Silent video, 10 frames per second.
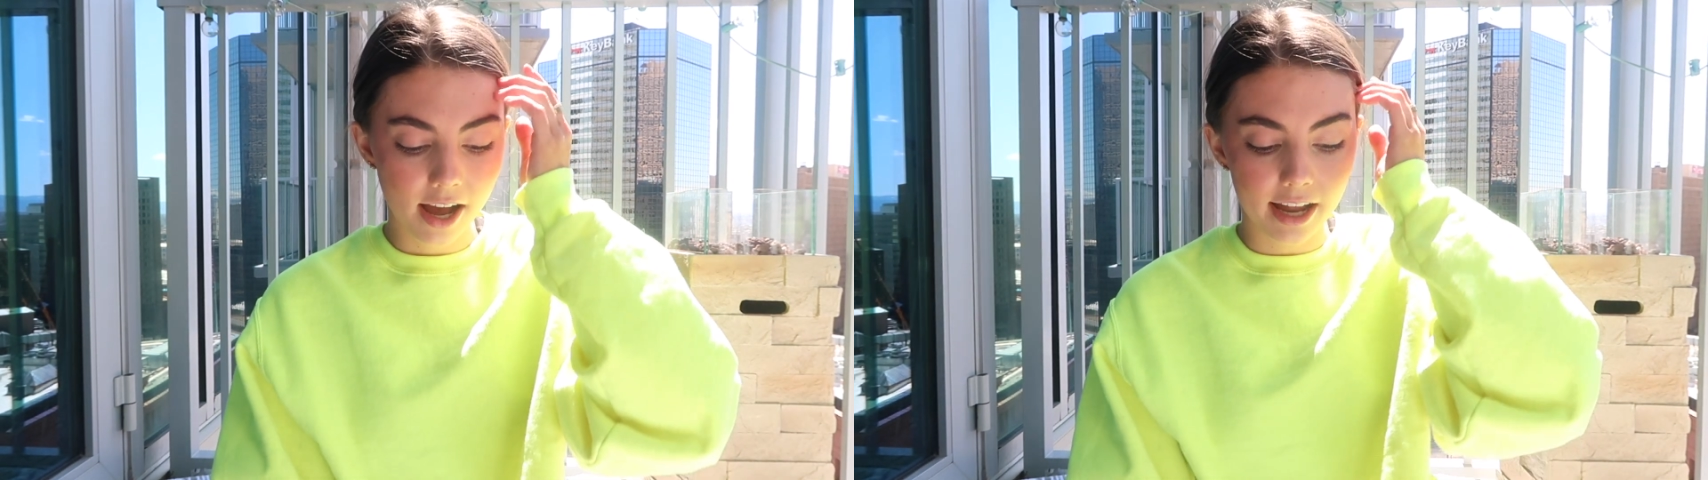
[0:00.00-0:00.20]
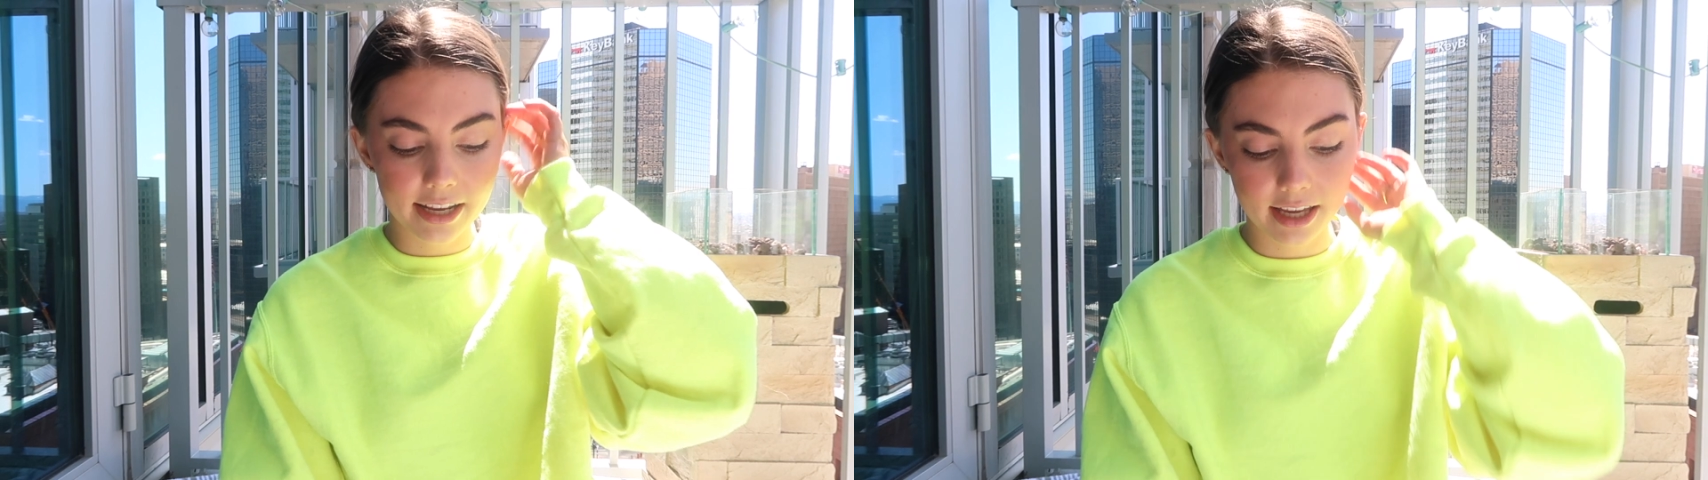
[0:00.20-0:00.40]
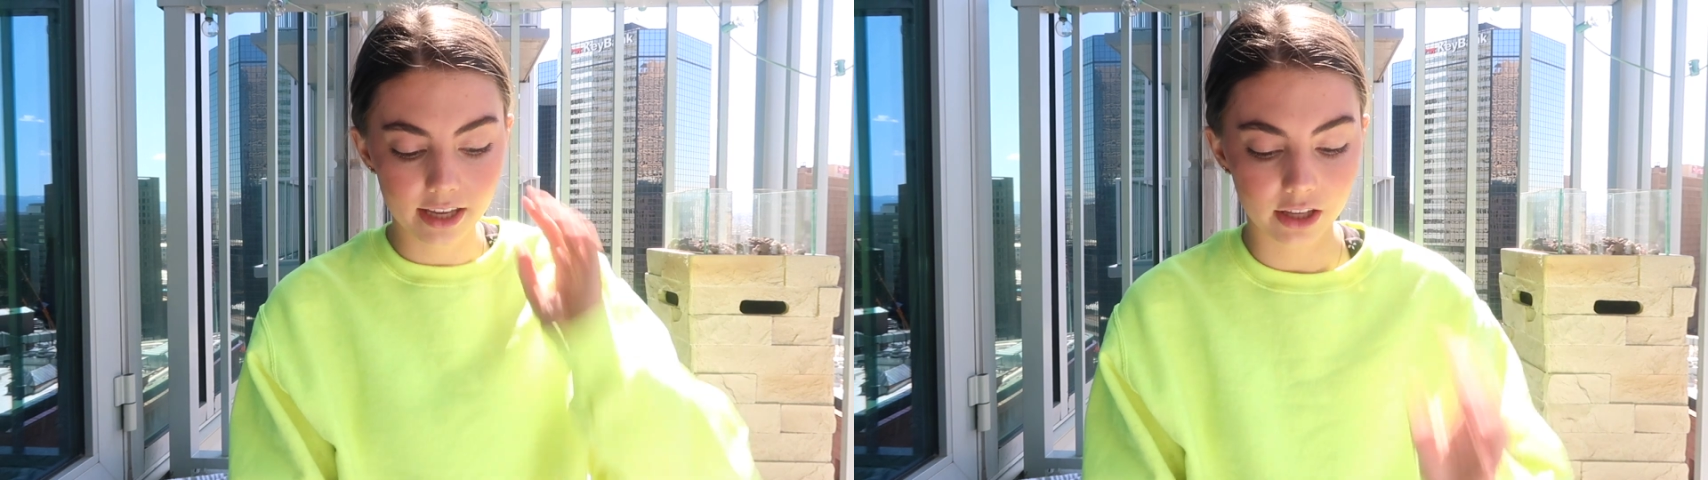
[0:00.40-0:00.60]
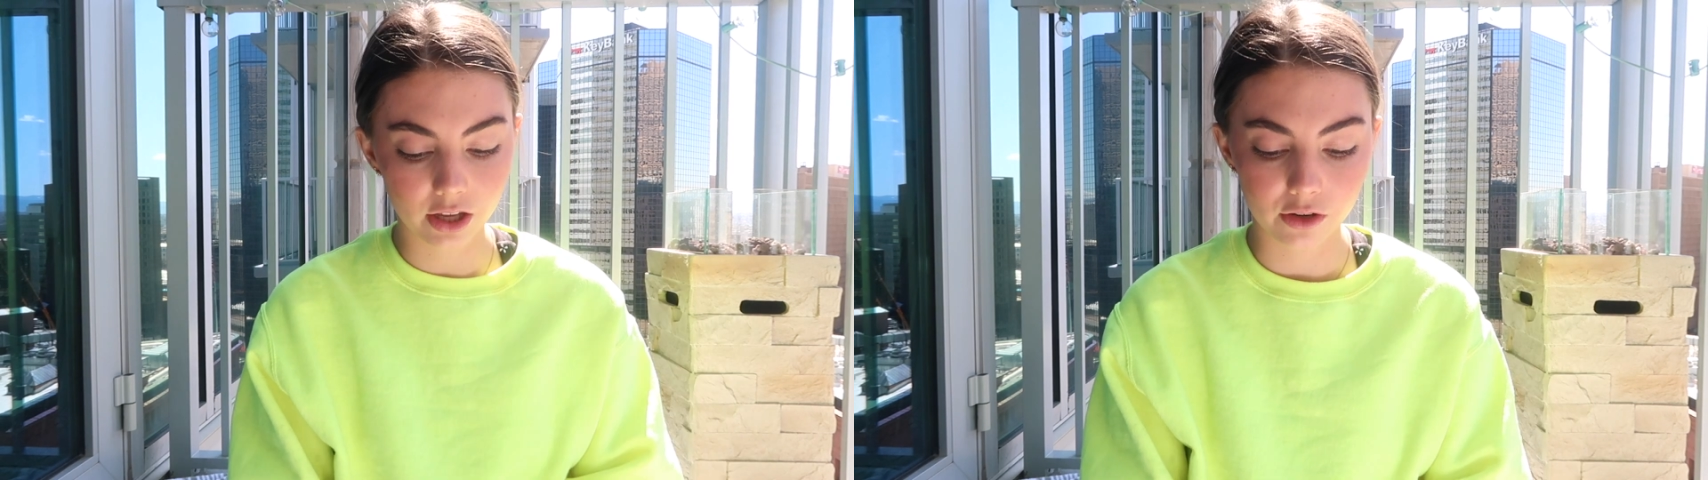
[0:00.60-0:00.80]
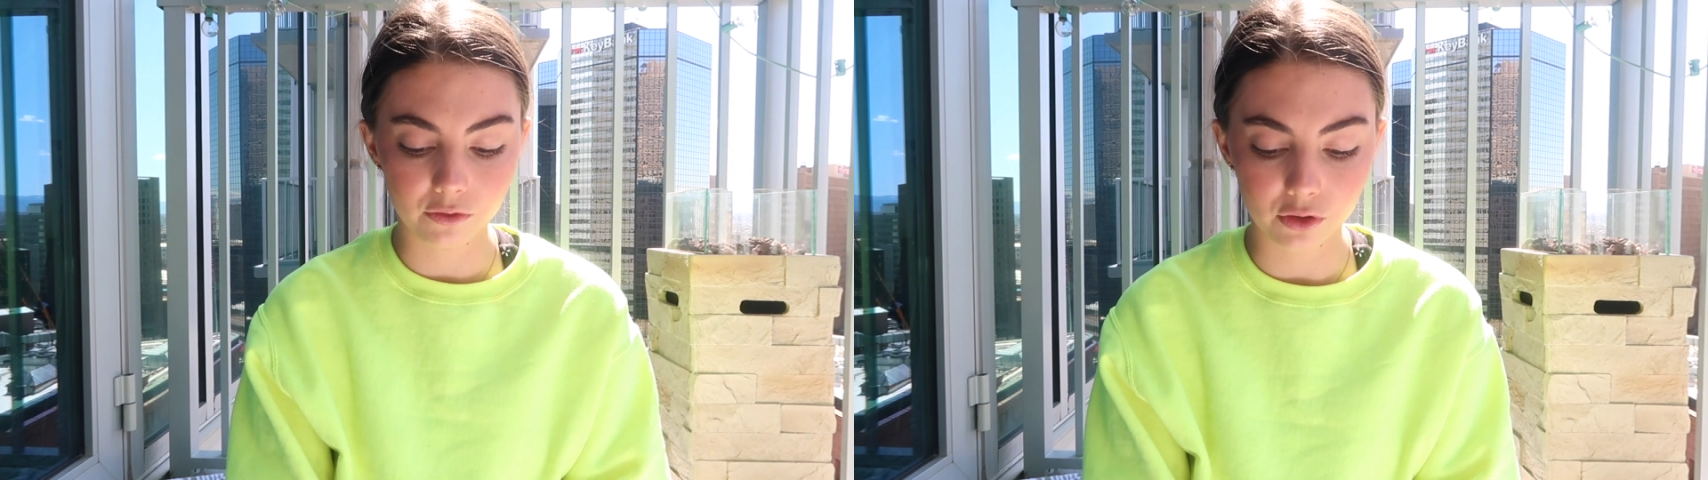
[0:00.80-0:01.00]
I didn't get
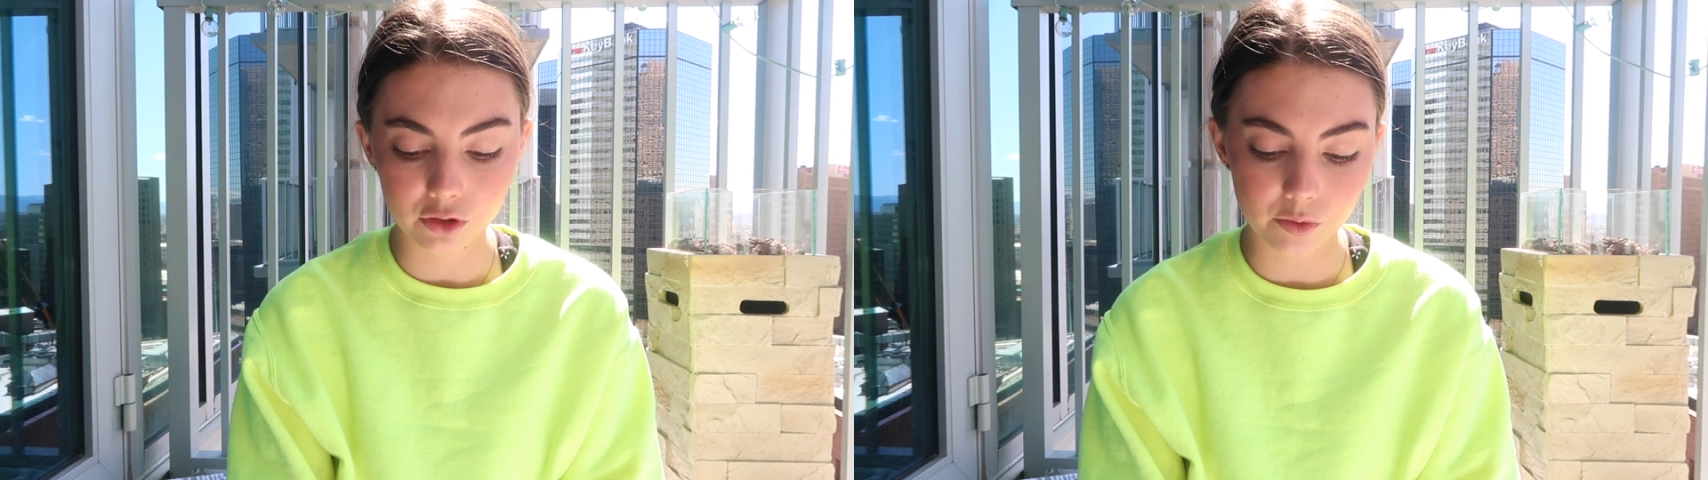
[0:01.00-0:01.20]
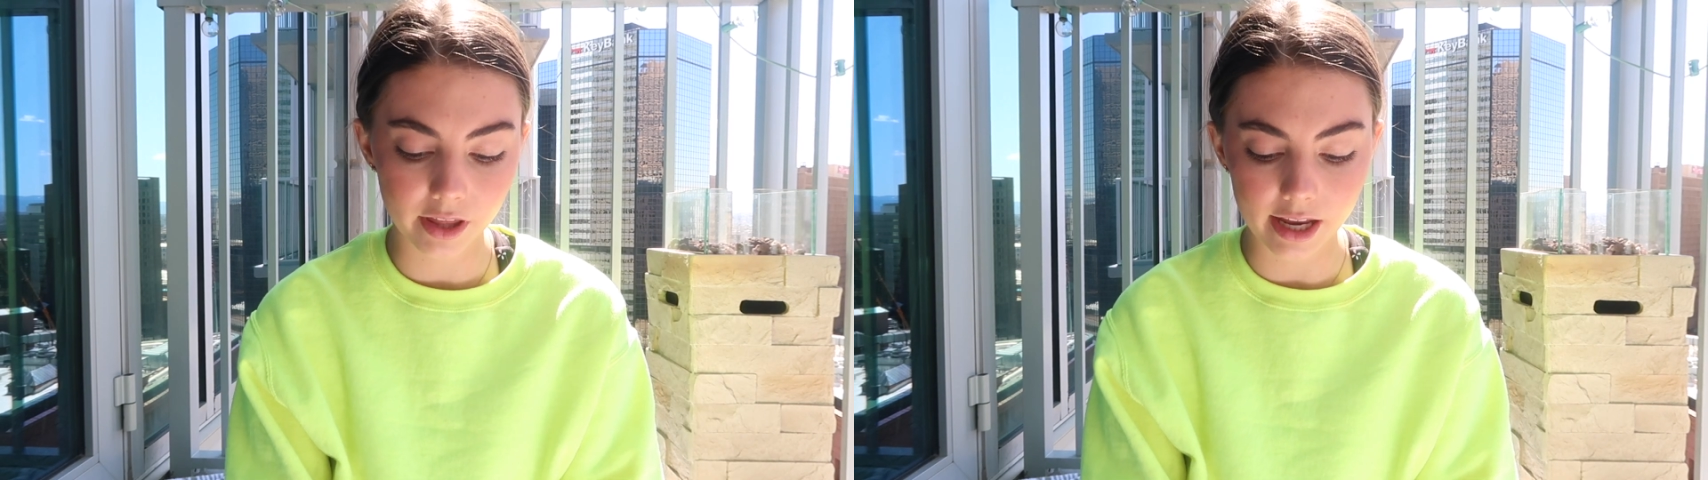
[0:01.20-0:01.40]
confused with